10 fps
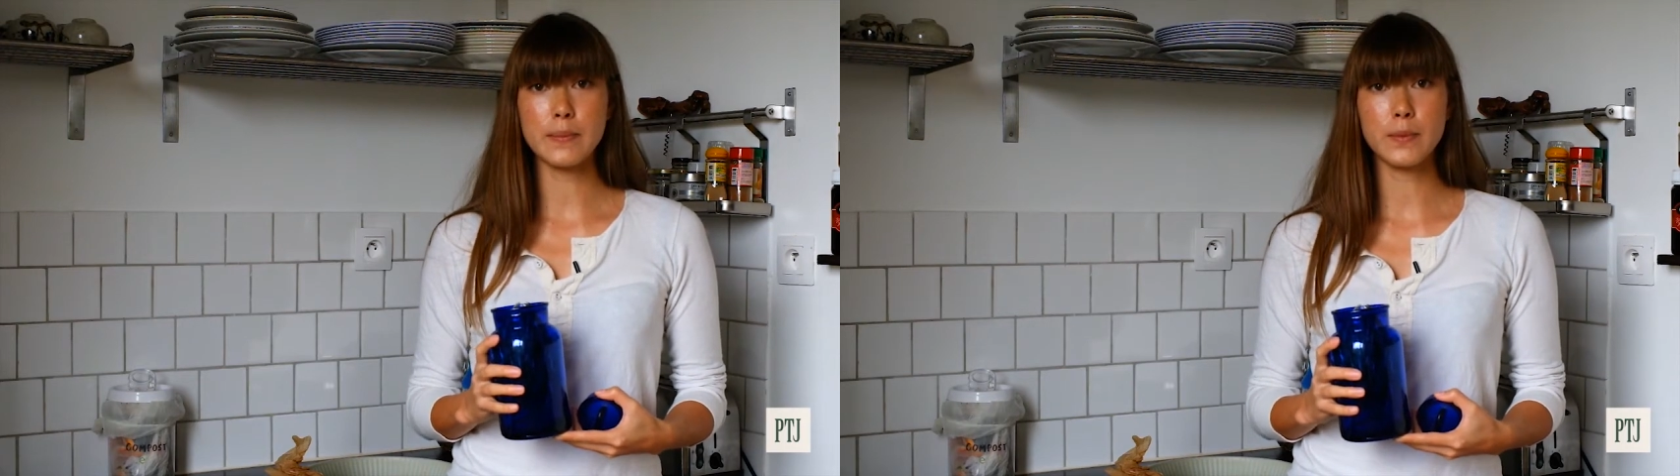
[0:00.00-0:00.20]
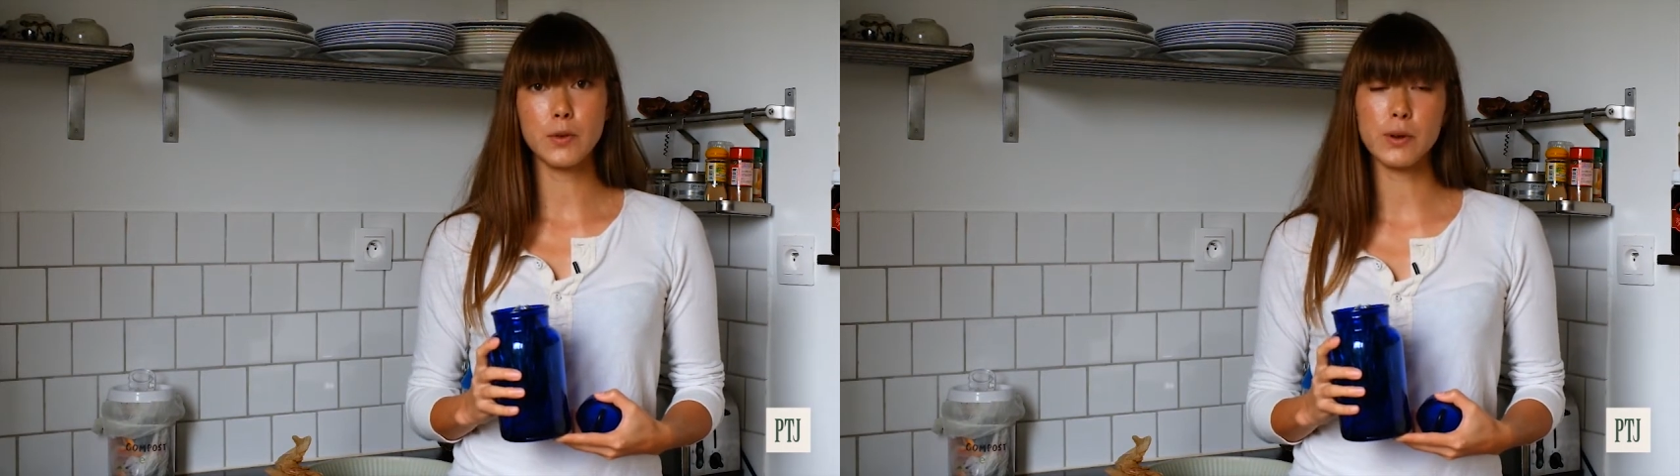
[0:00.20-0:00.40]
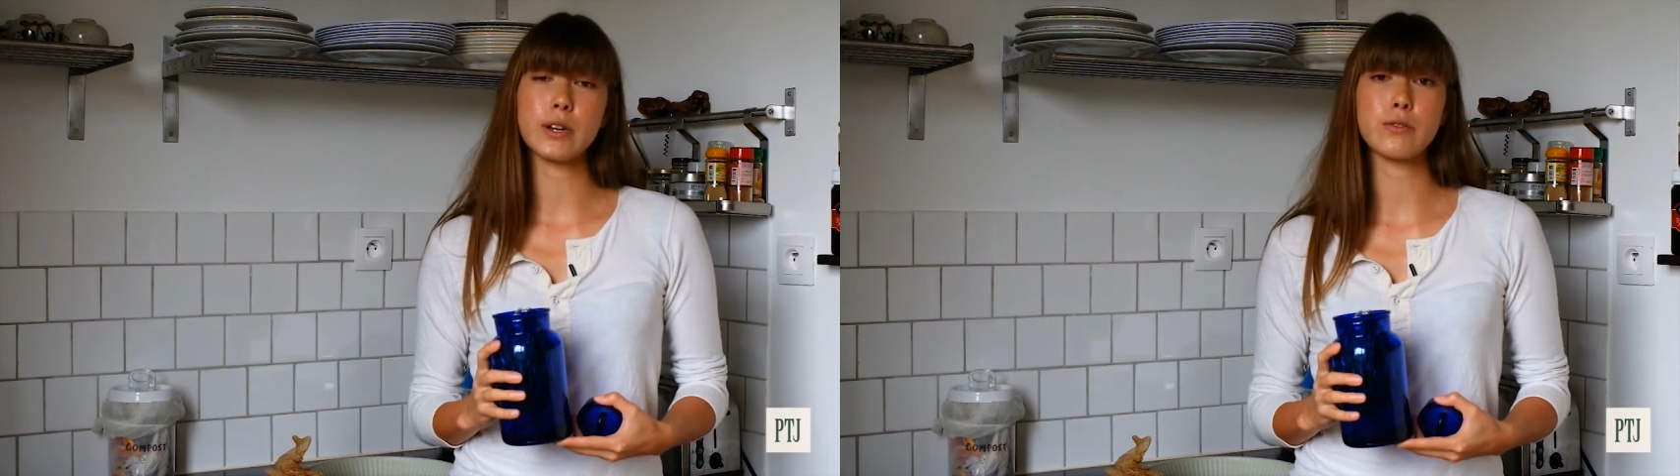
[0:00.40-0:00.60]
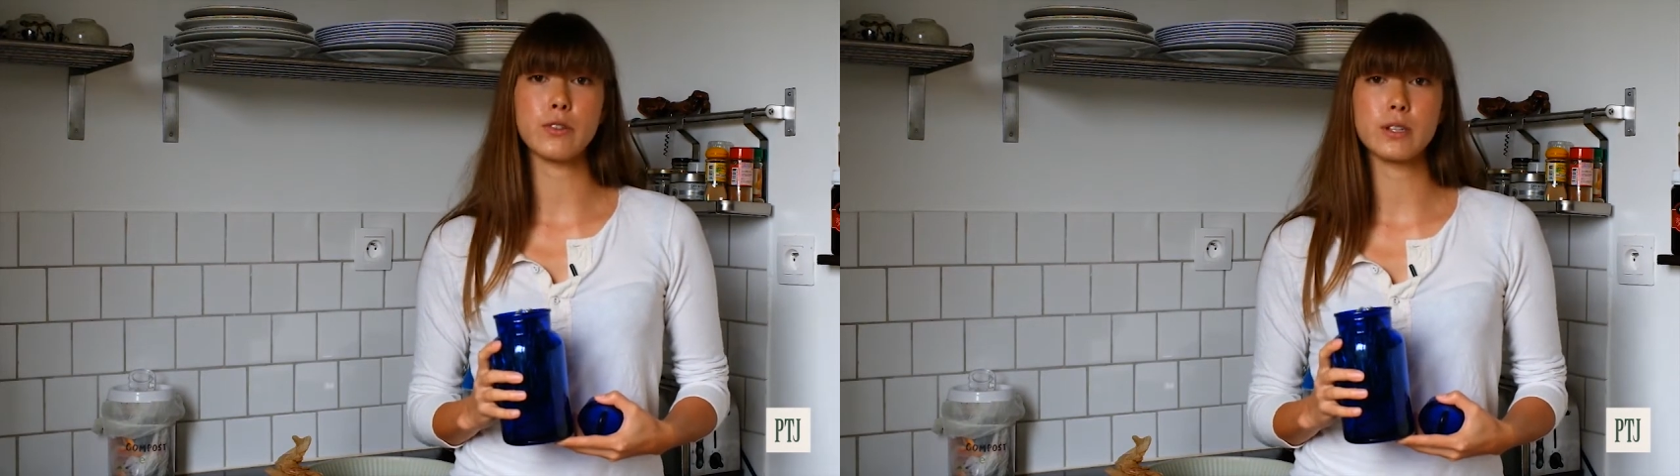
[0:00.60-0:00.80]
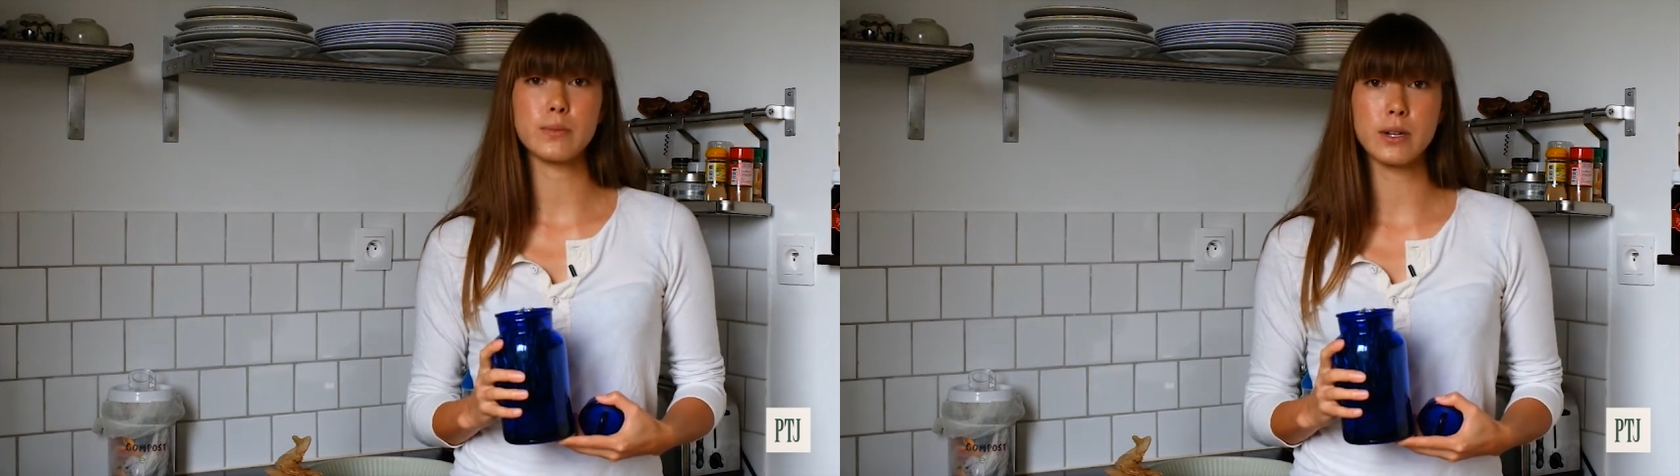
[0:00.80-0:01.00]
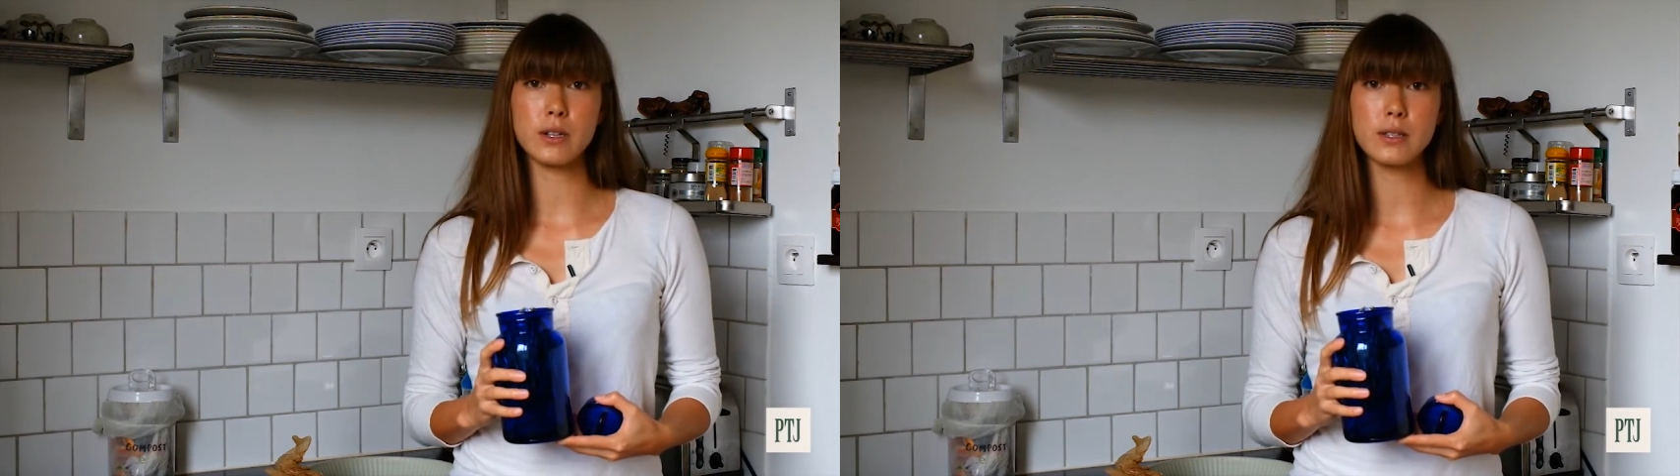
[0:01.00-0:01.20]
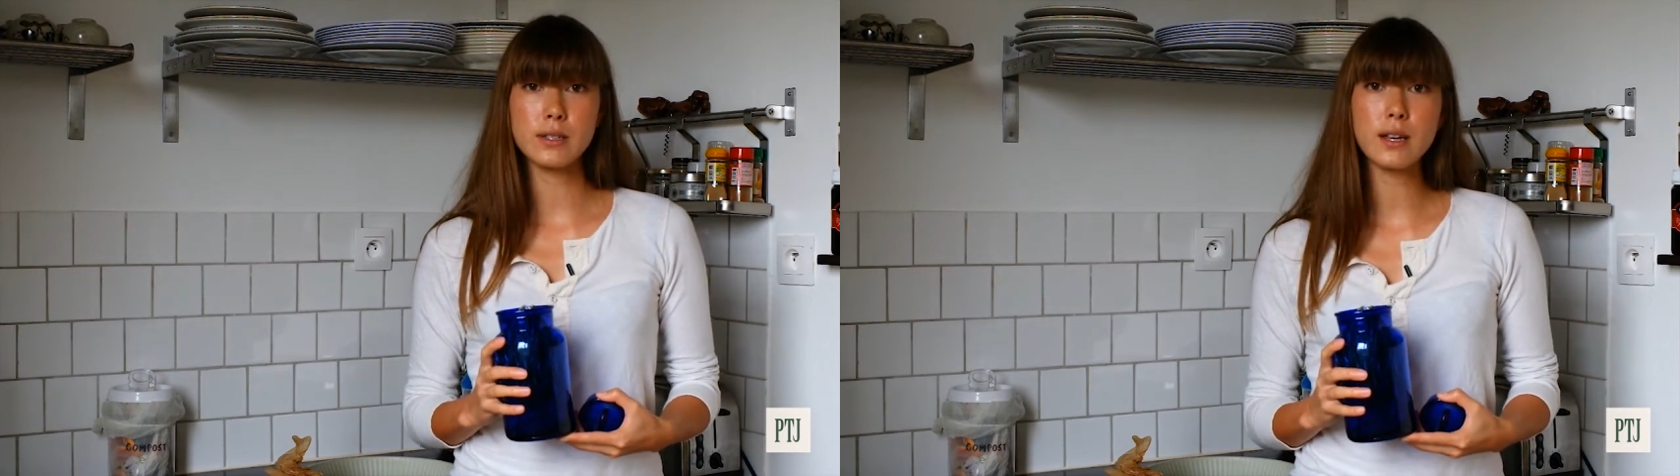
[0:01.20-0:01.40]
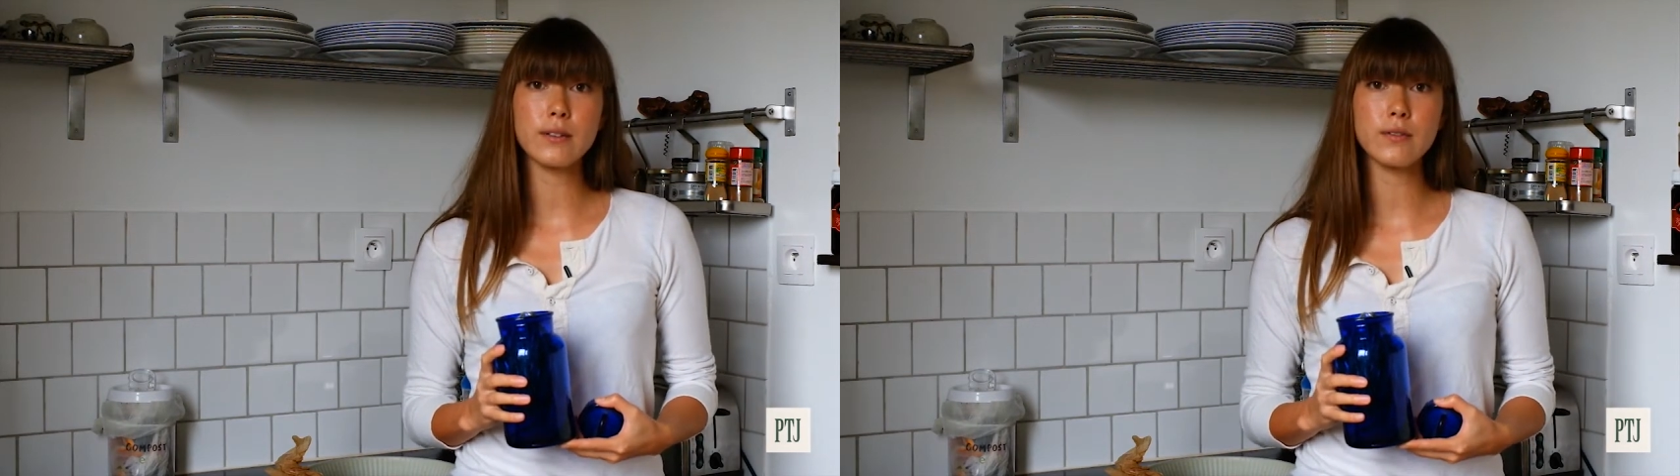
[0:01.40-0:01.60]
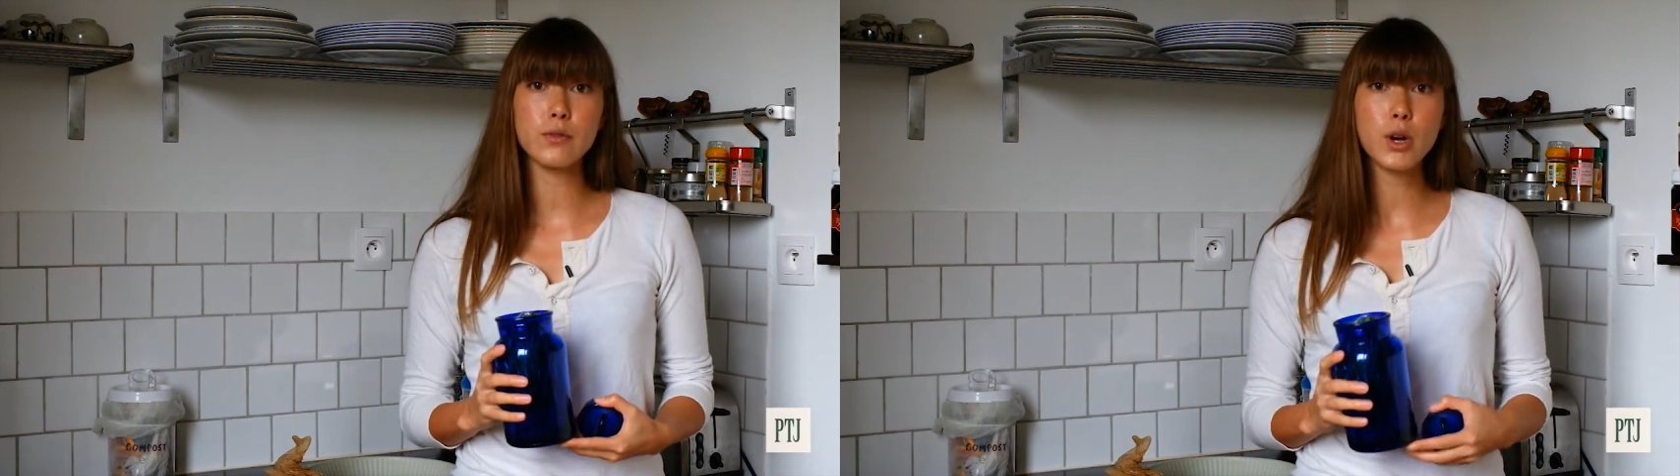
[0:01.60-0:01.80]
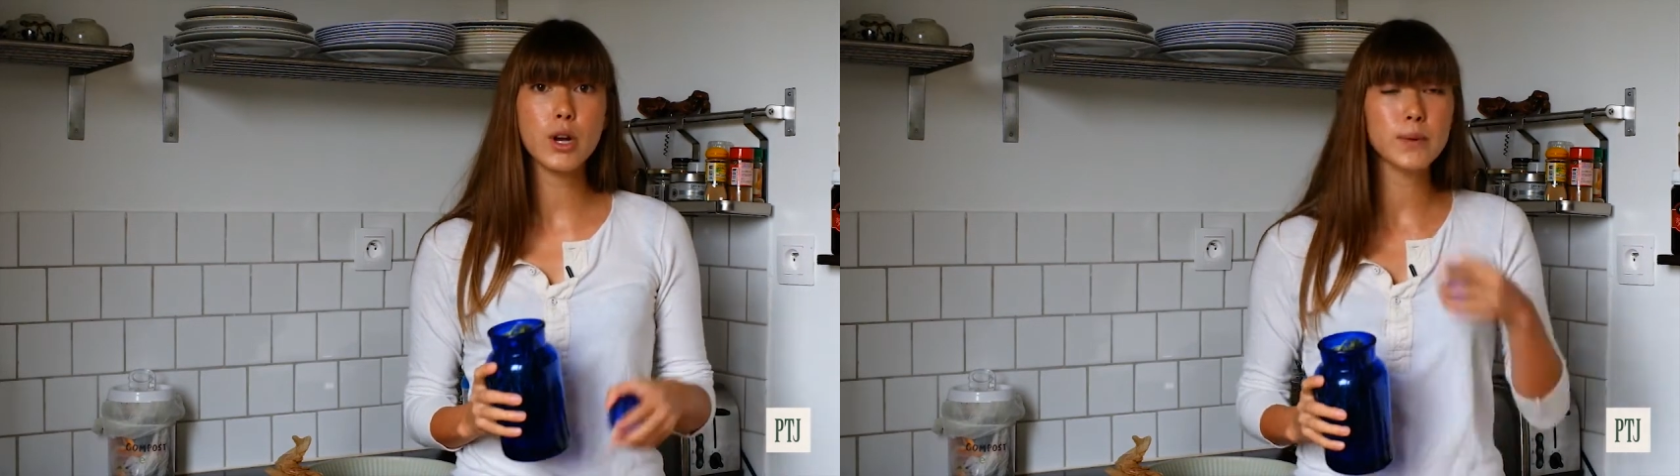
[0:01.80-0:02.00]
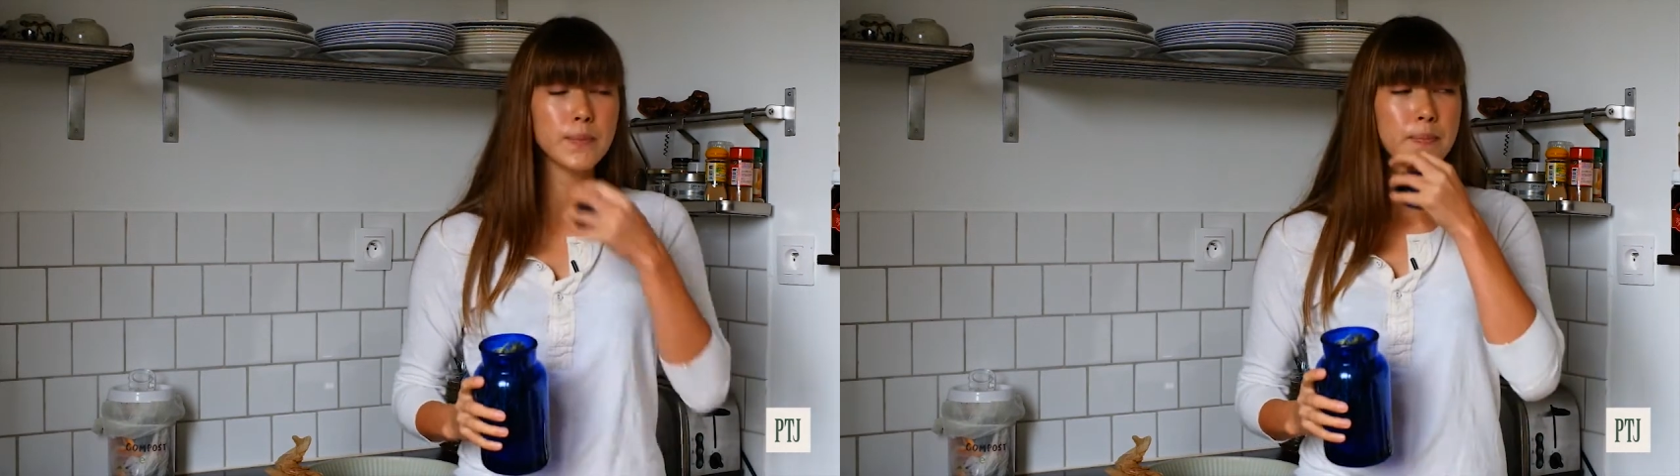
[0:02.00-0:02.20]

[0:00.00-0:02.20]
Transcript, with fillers: growing rosemary on the side of the road.